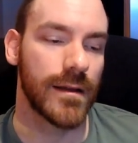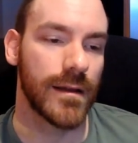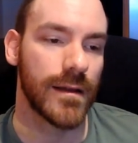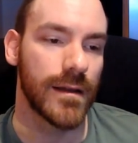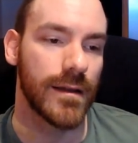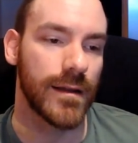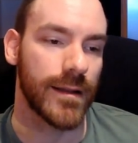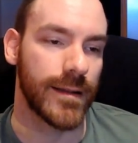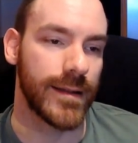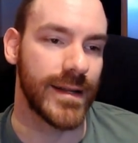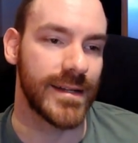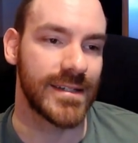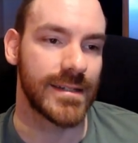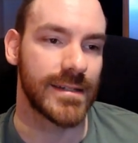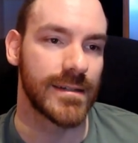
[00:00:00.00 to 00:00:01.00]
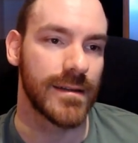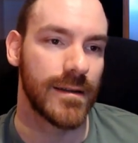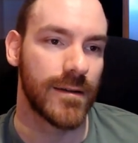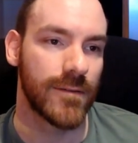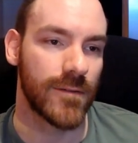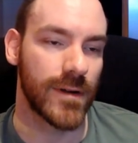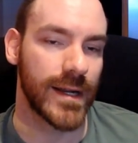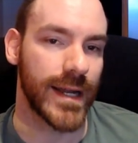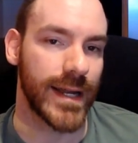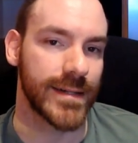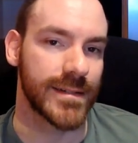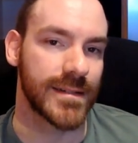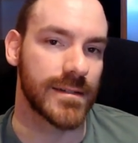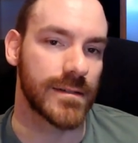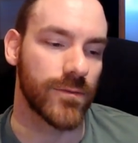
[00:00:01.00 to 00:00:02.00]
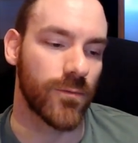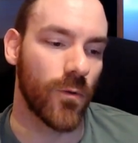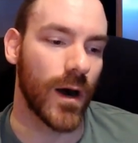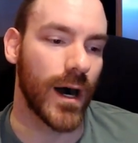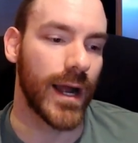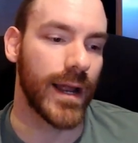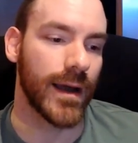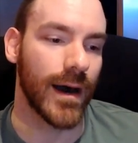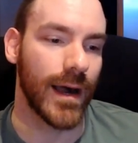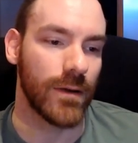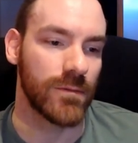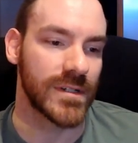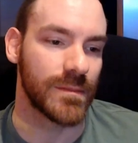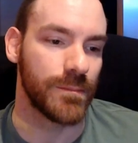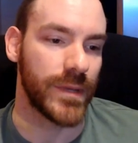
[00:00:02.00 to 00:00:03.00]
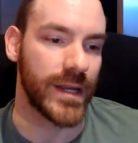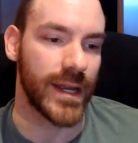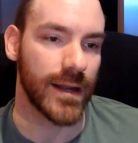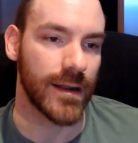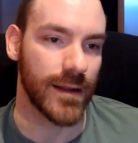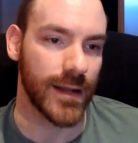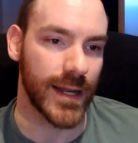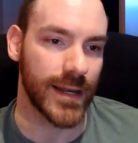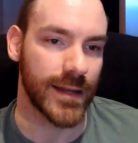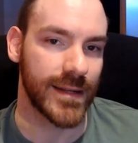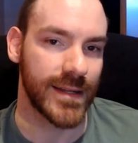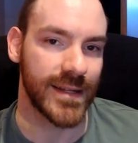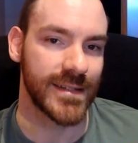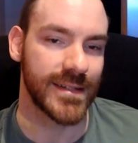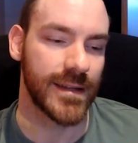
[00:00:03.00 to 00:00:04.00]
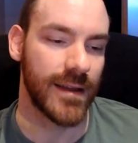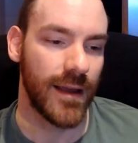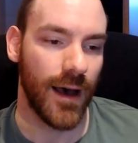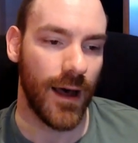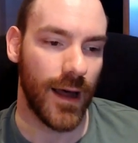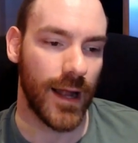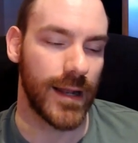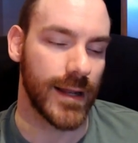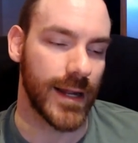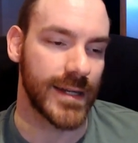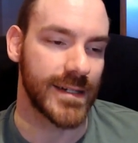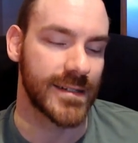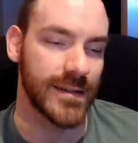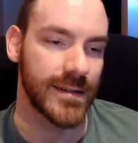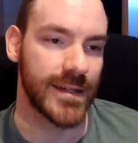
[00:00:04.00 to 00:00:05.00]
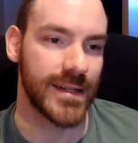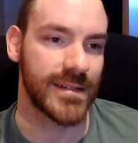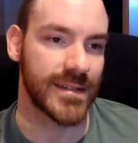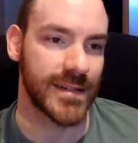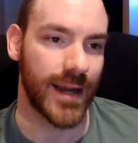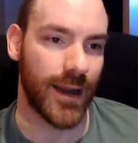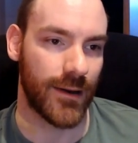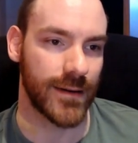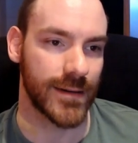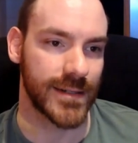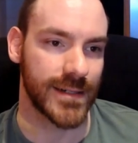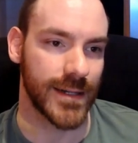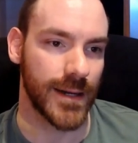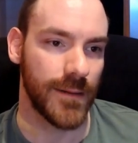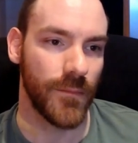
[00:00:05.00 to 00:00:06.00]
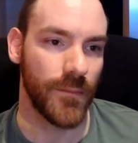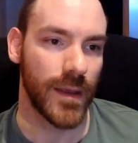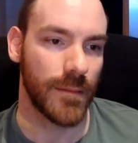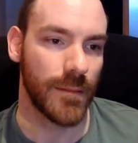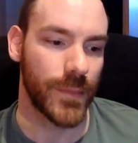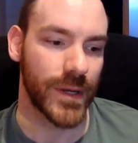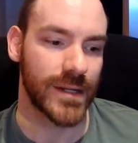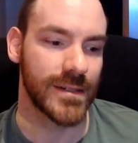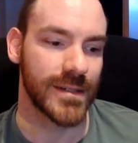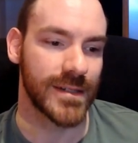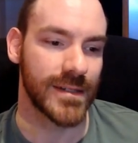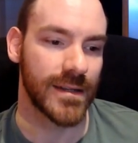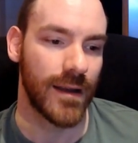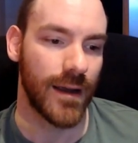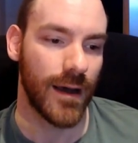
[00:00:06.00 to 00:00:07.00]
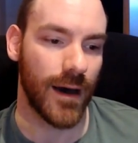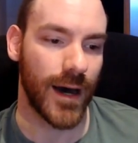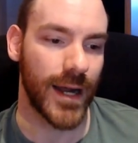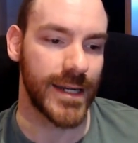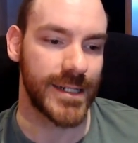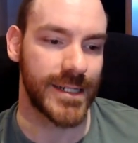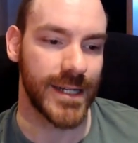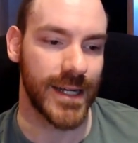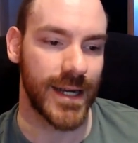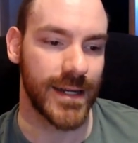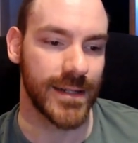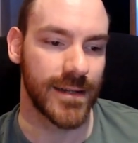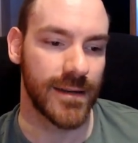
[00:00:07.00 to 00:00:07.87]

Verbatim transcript: this relates to why I was being like this. I liked this character because I shared